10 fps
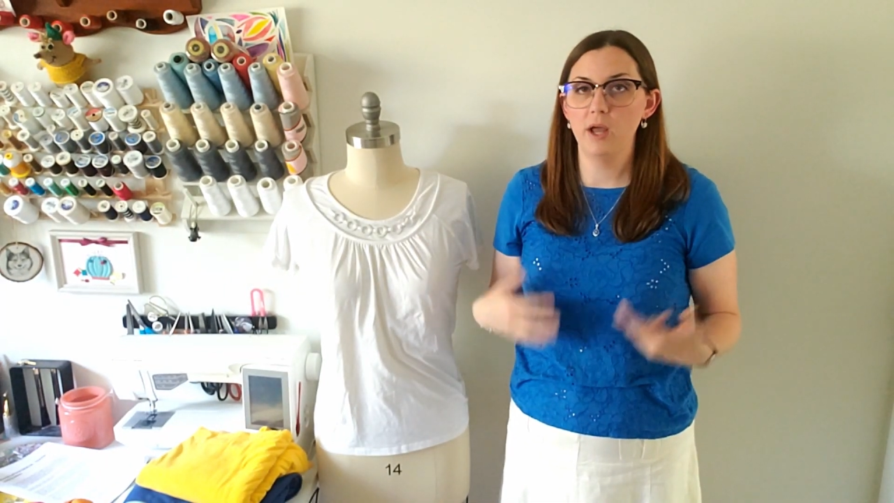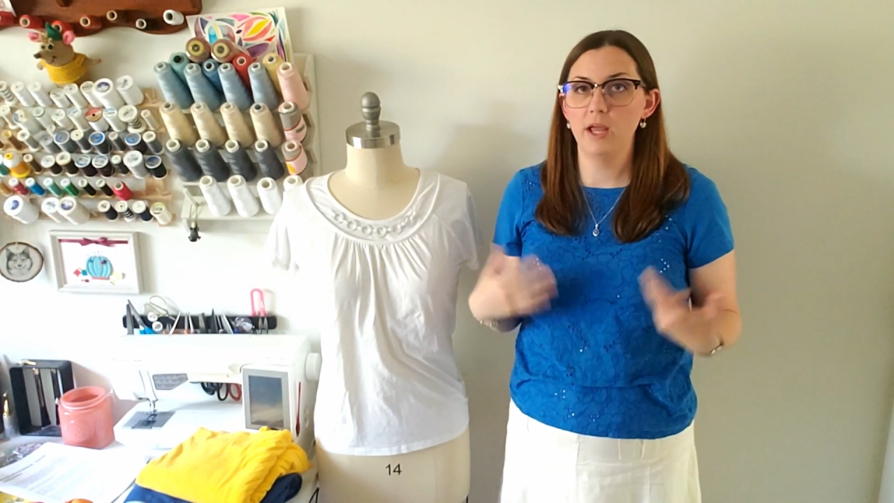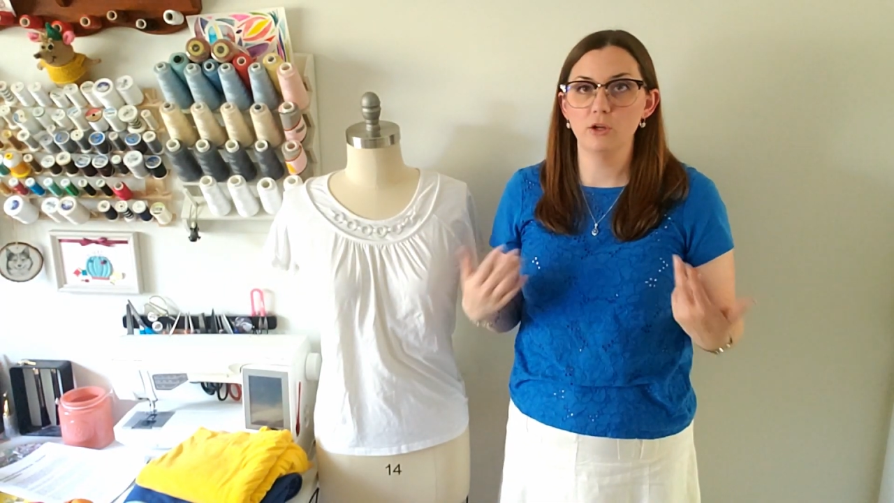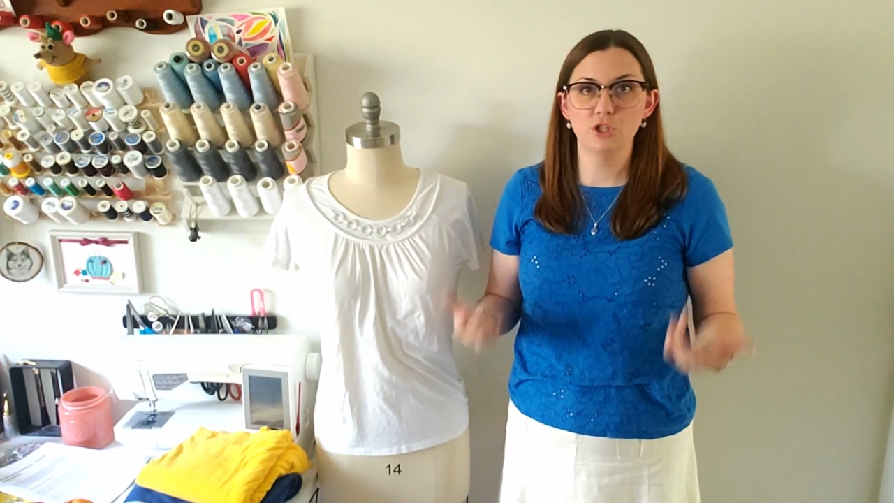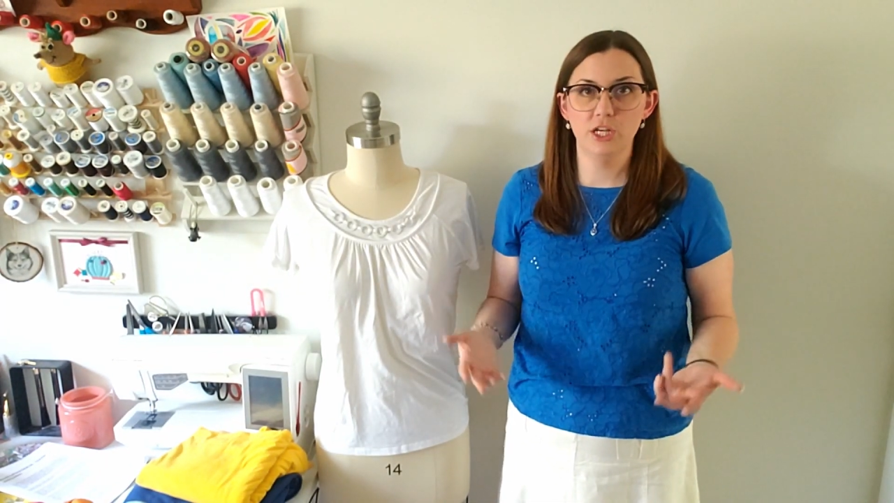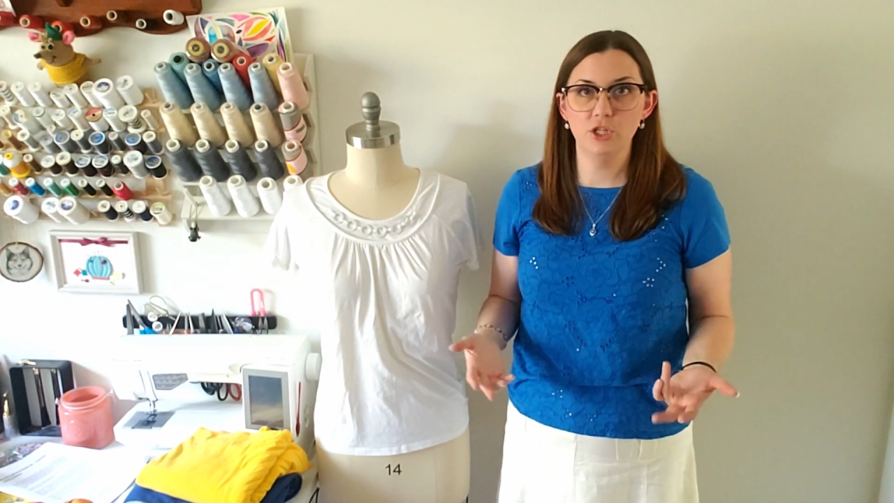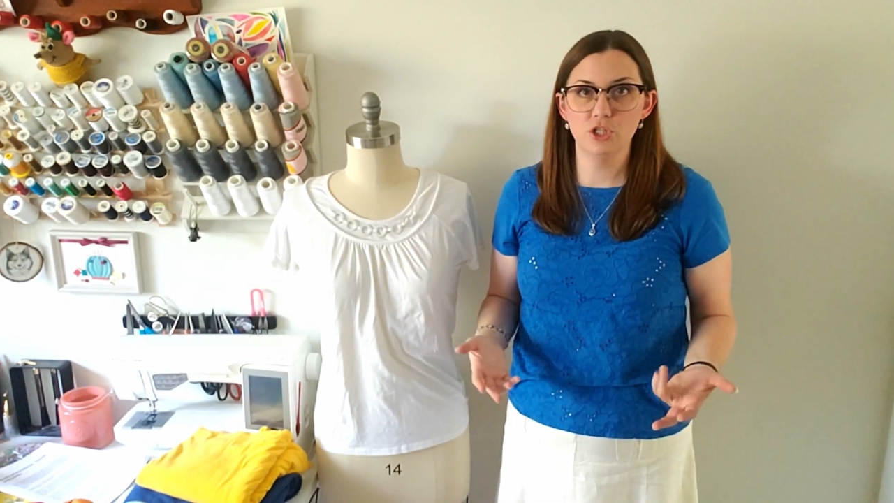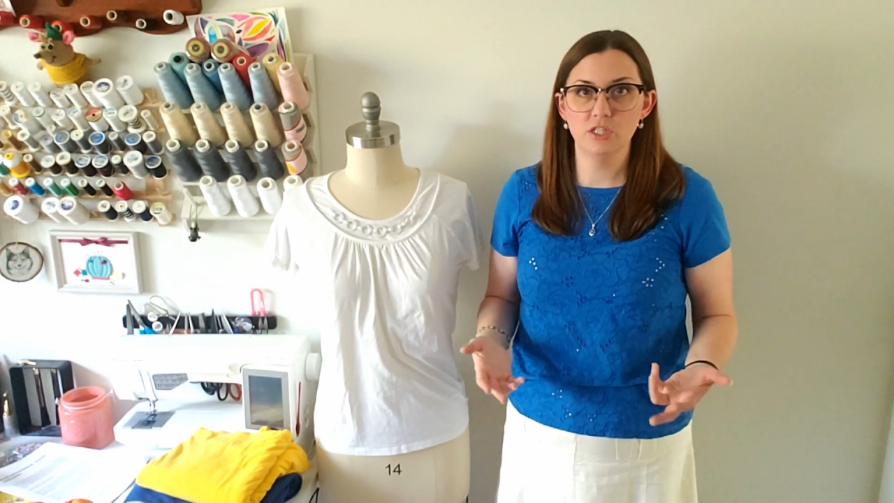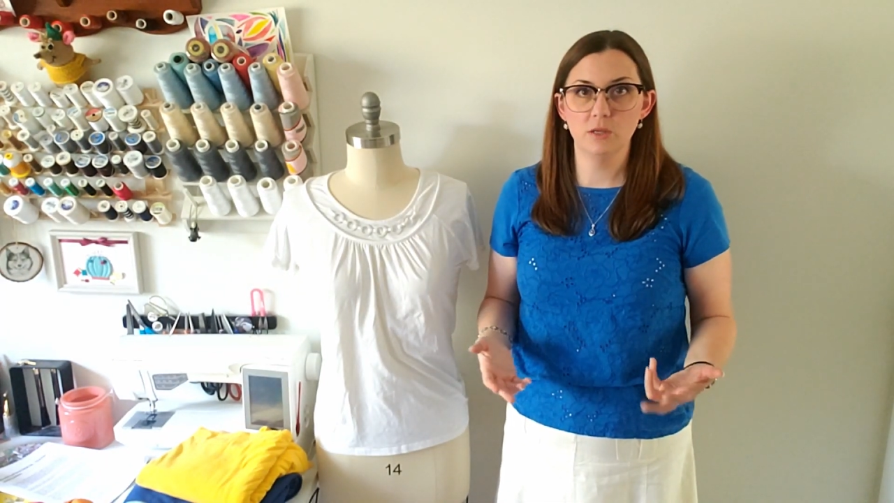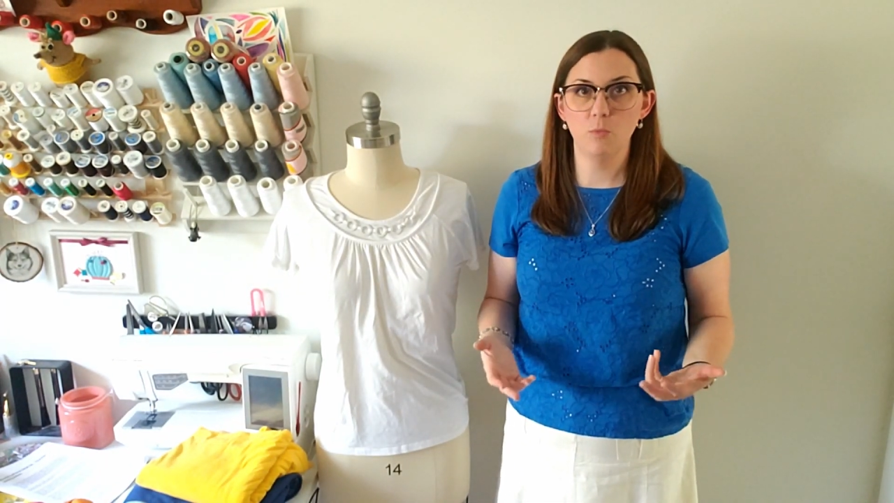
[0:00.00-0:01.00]
way or change
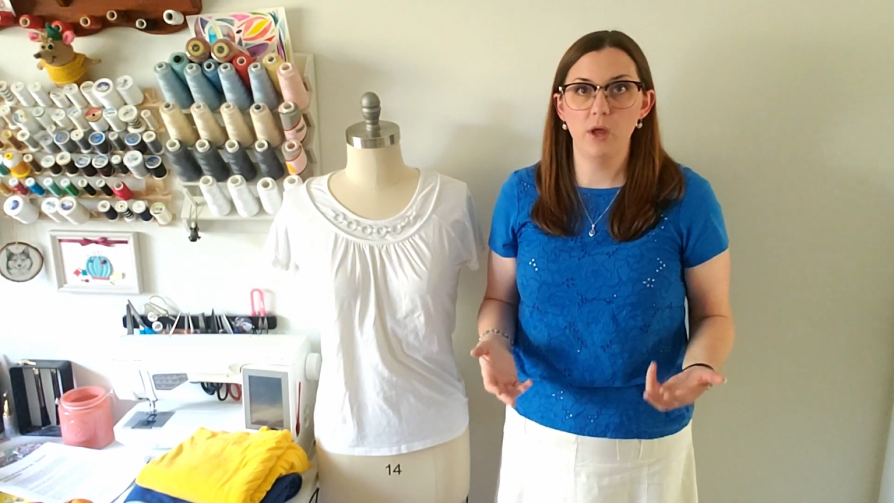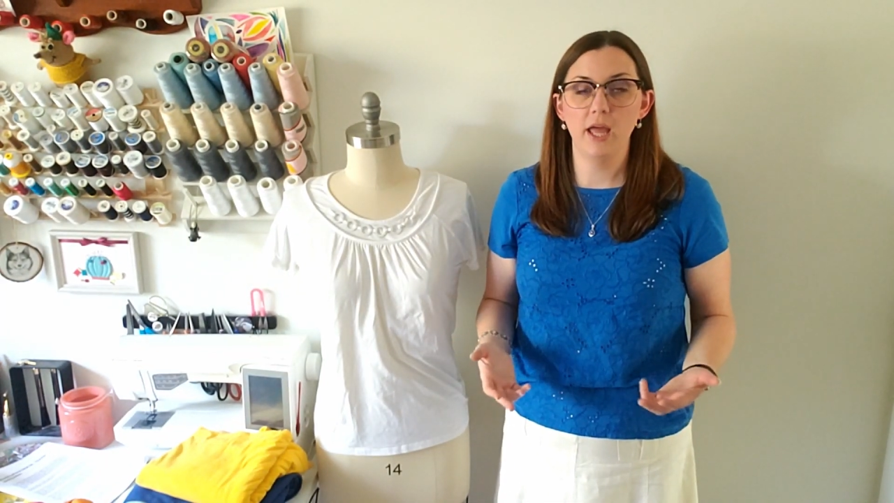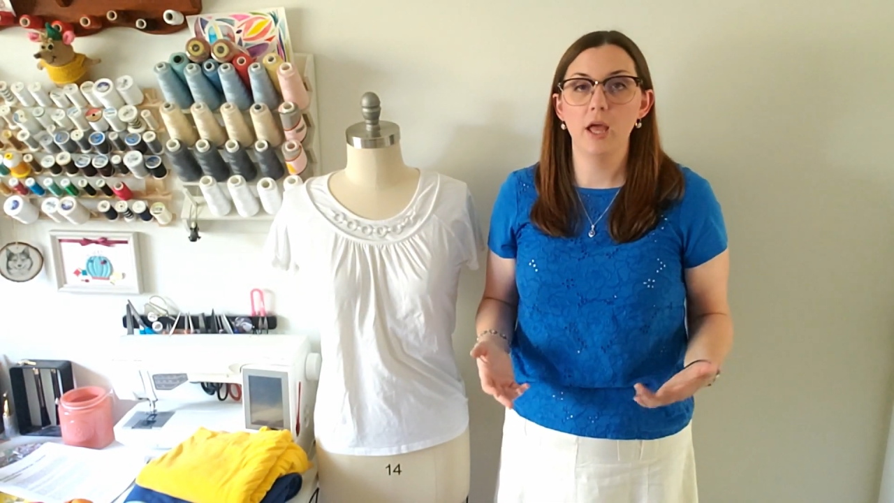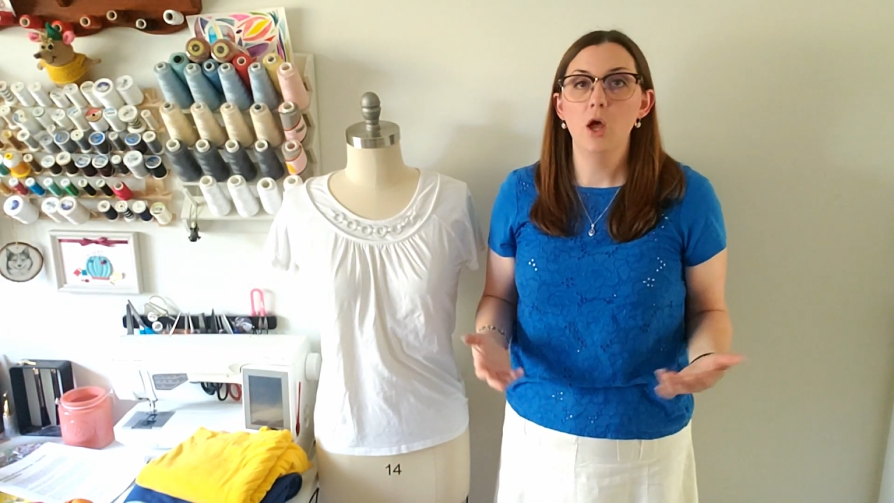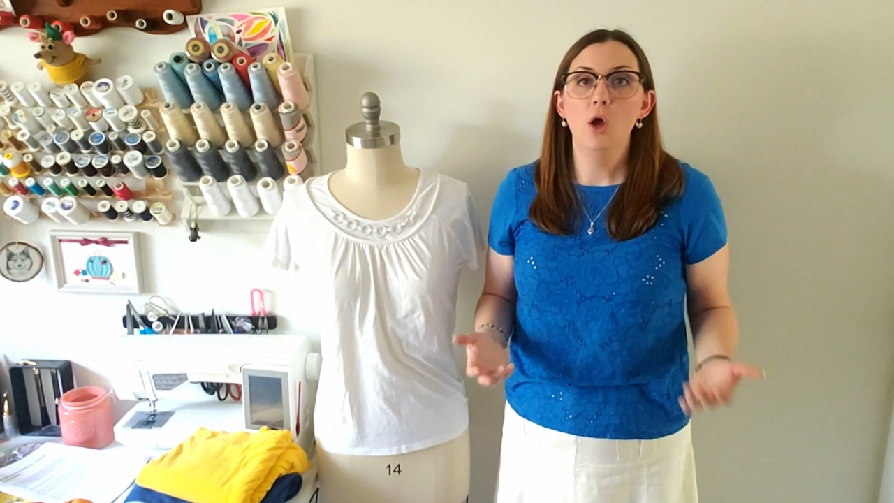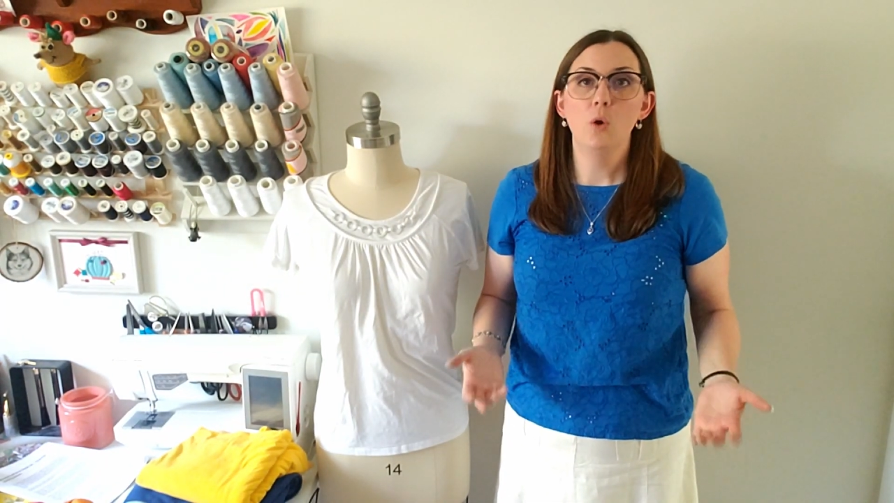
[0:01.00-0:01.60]
in some way